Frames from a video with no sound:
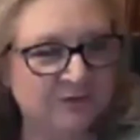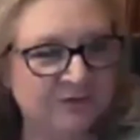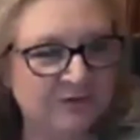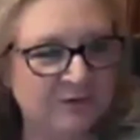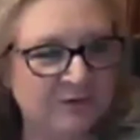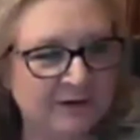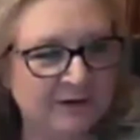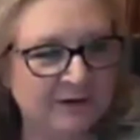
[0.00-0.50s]

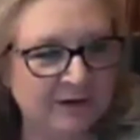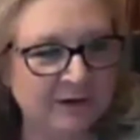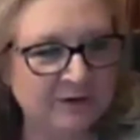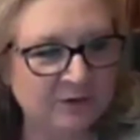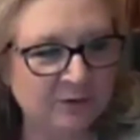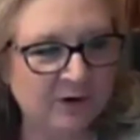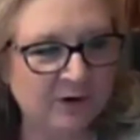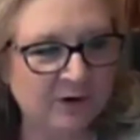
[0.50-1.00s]
going on?
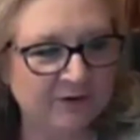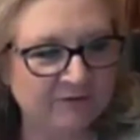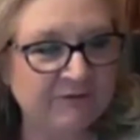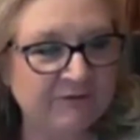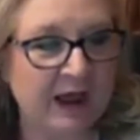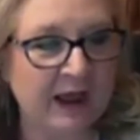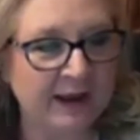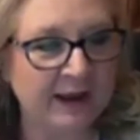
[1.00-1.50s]
You were on
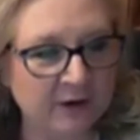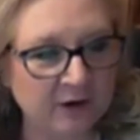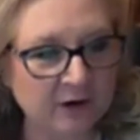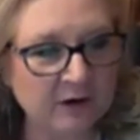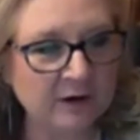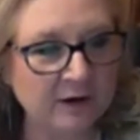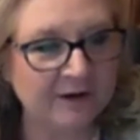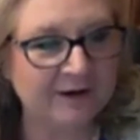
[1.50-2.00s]
fire.
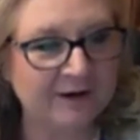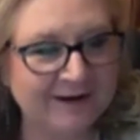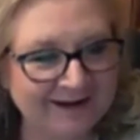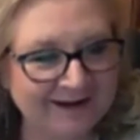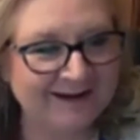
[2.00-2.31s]
Yeah.